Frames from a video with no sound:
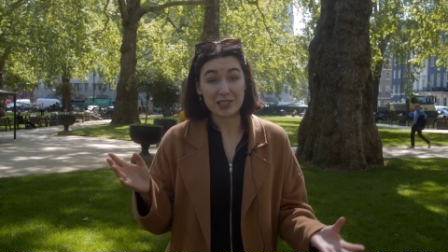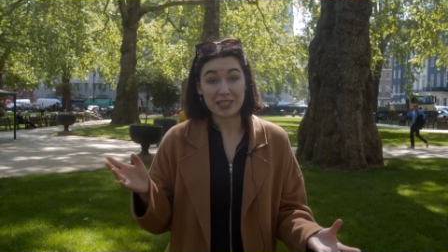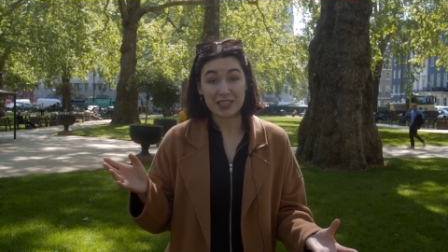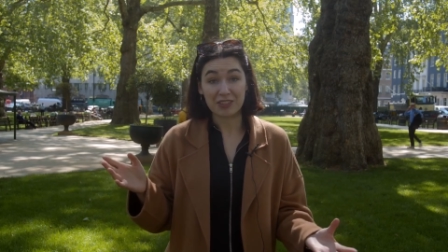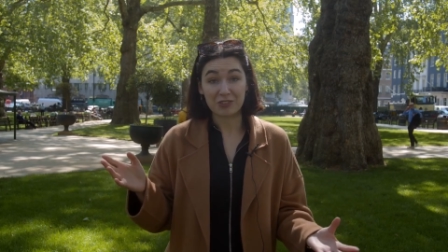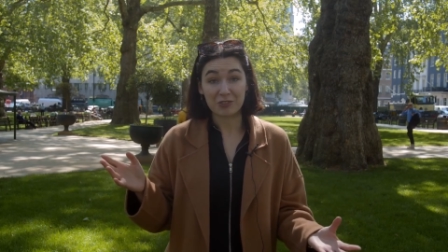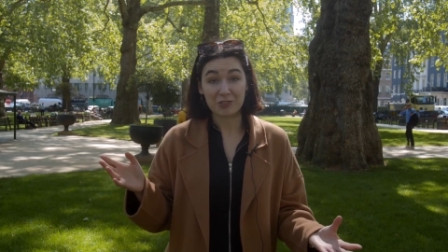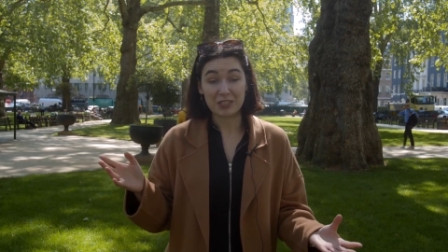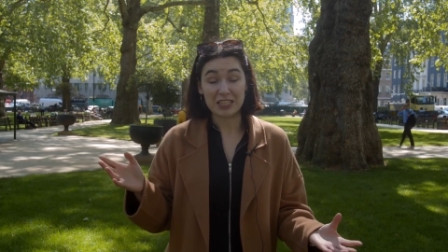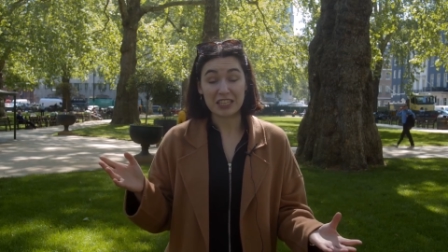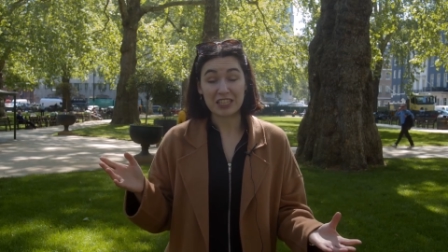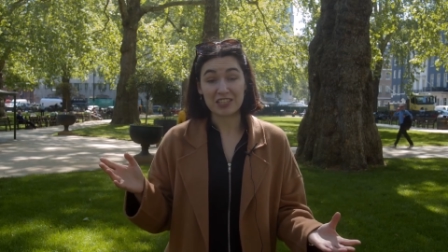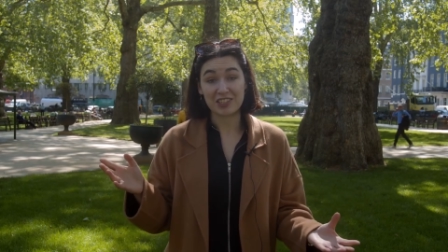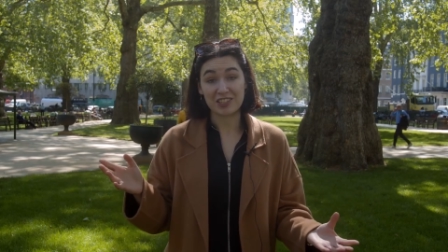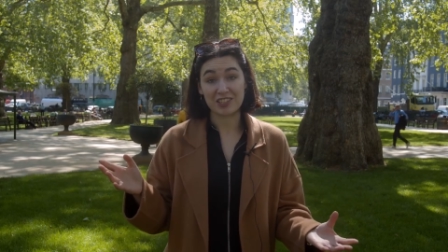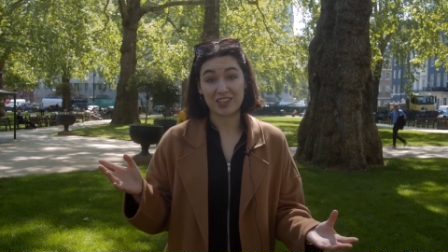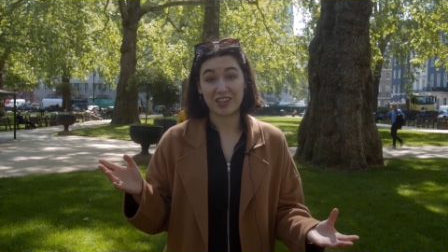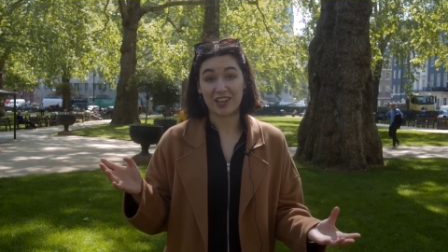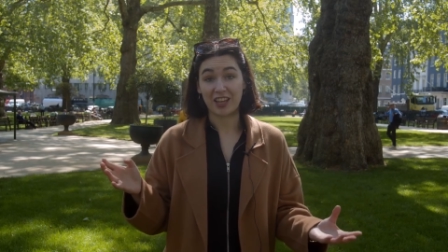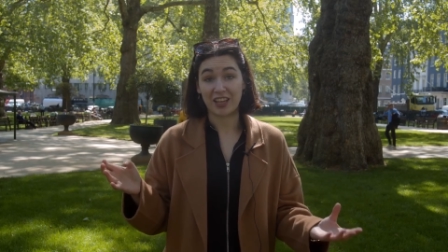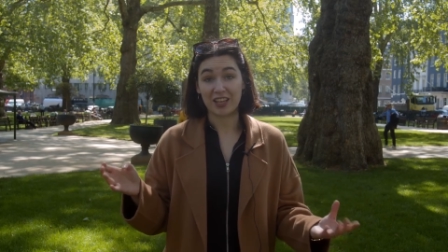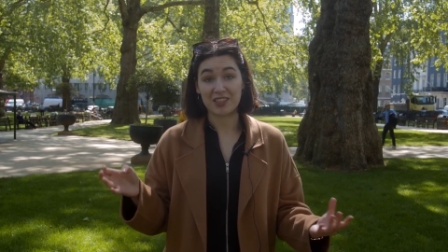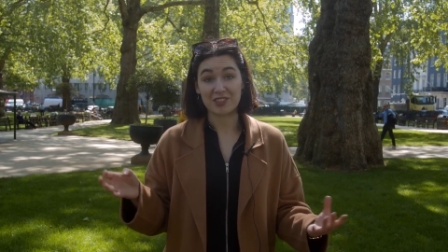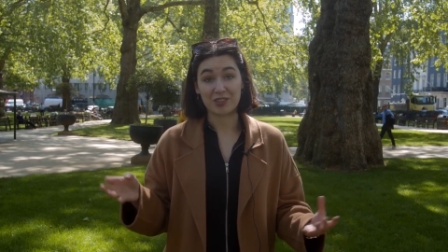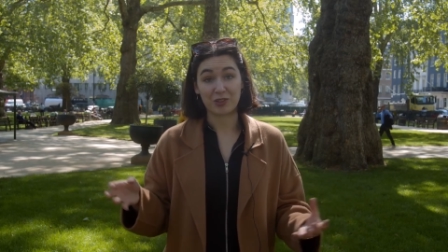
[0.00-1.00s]
a single
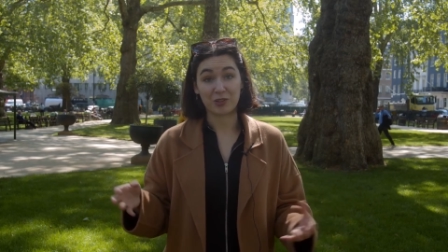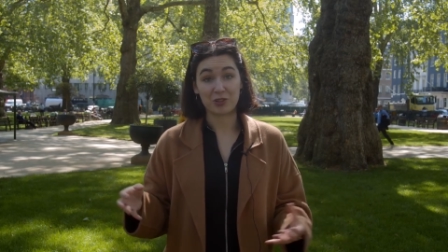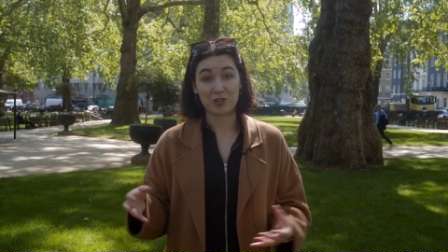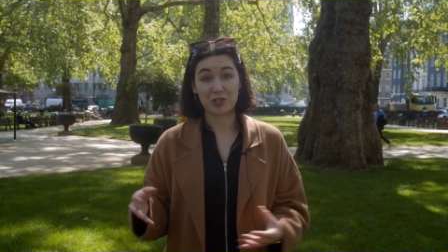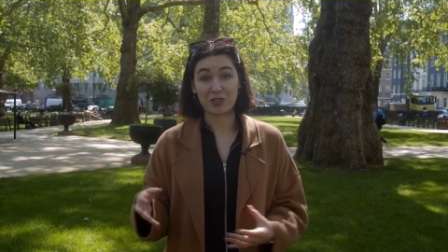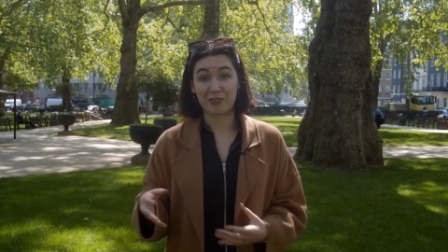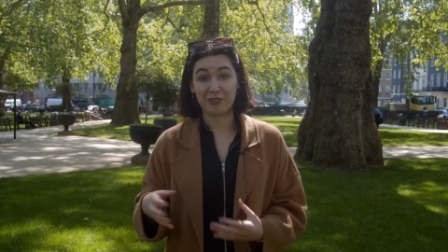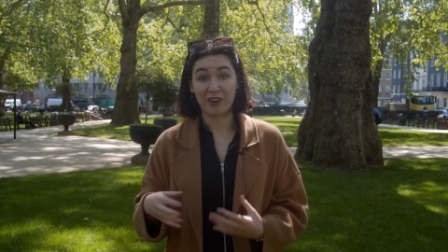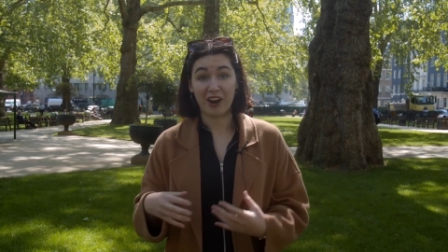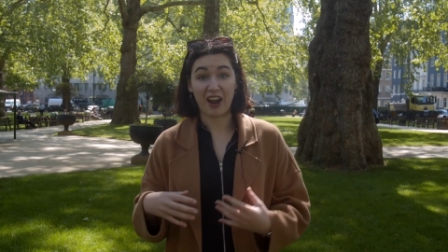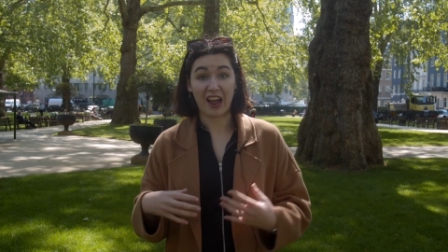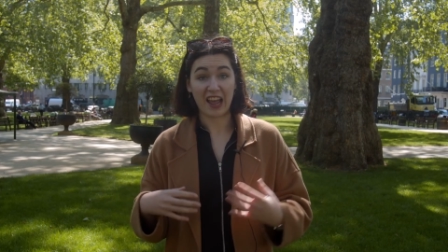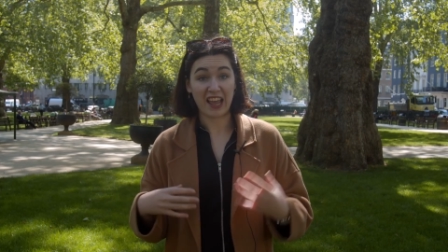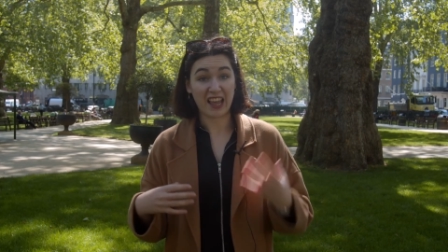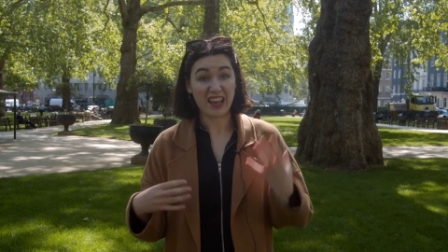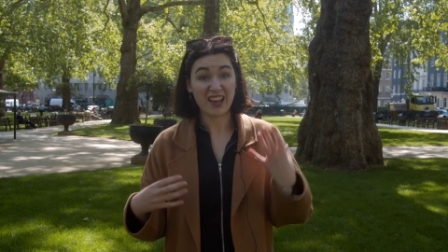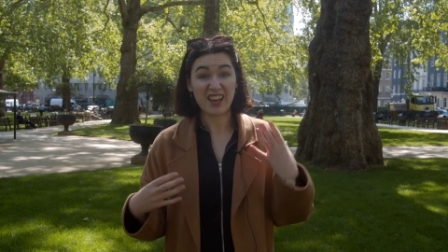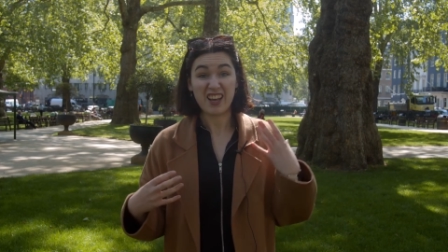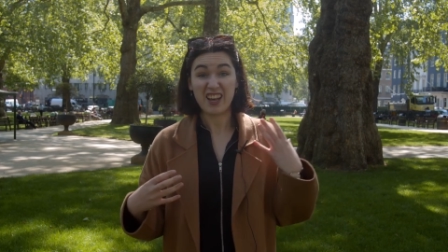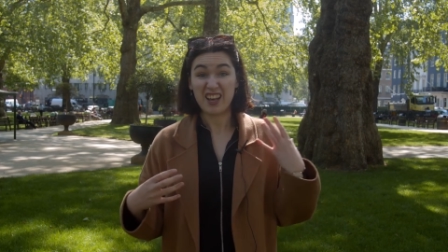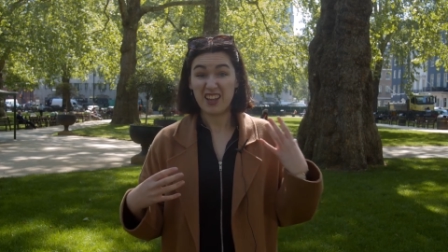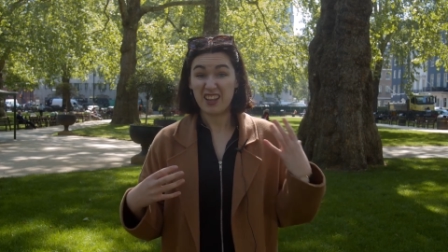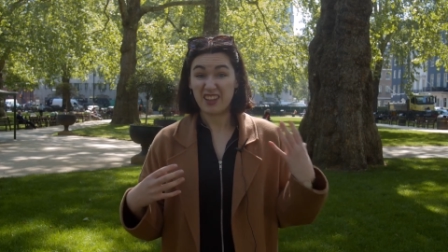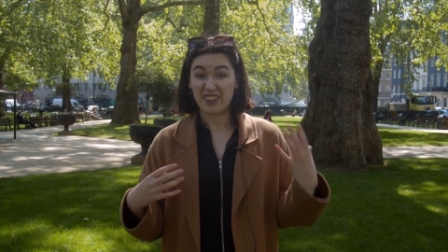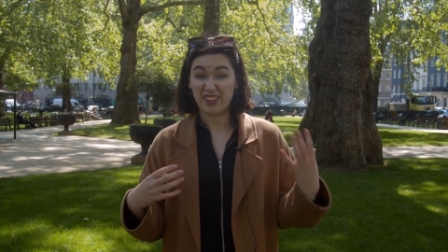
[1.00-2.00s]
teacher has got to write
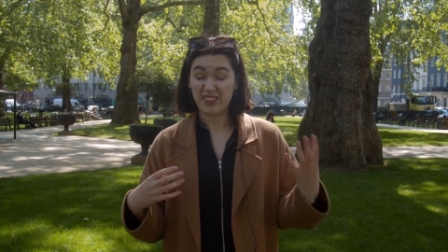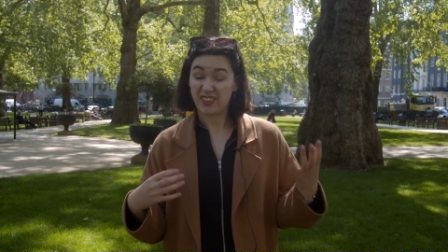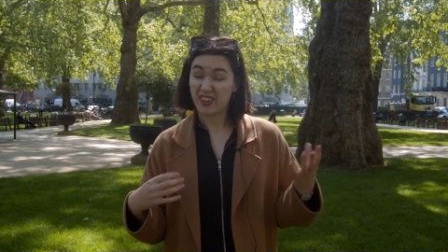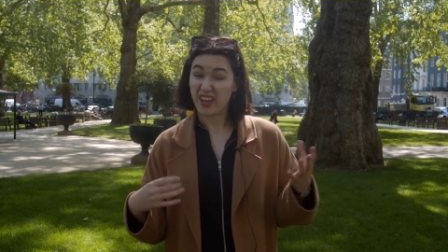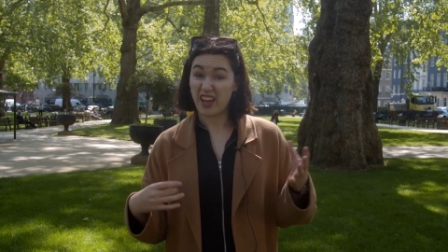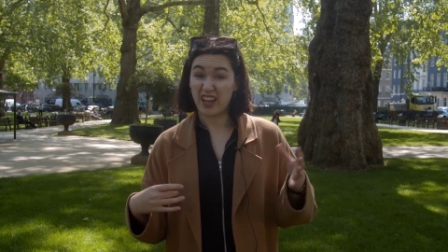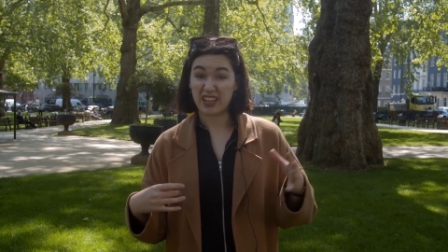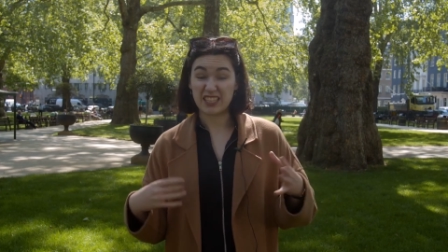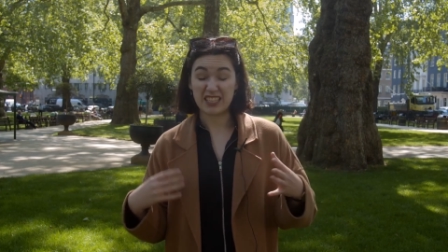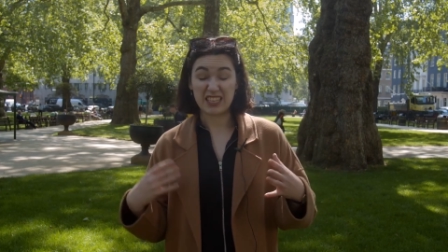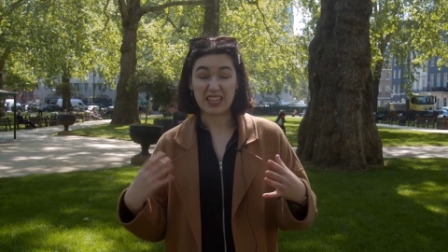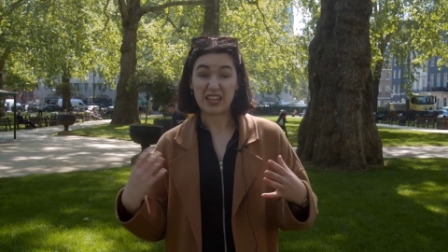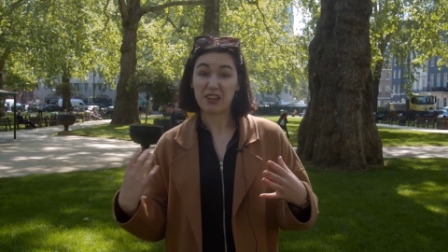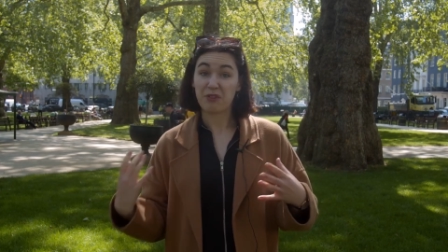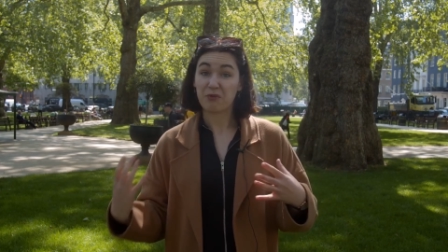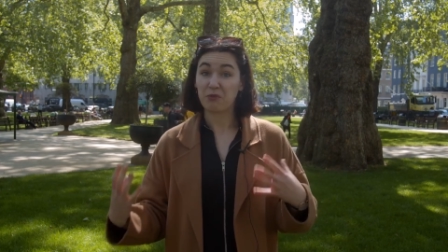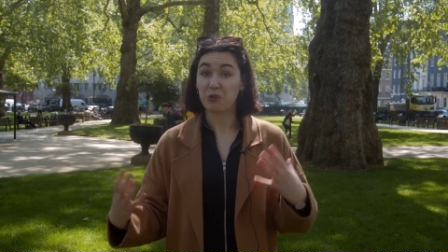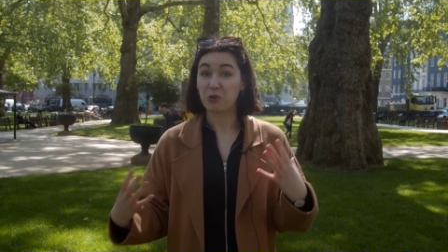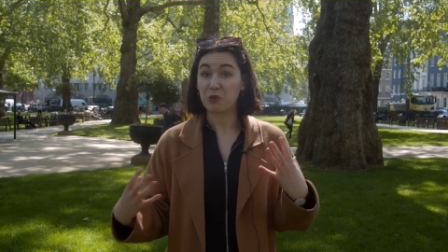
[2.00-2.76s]
30,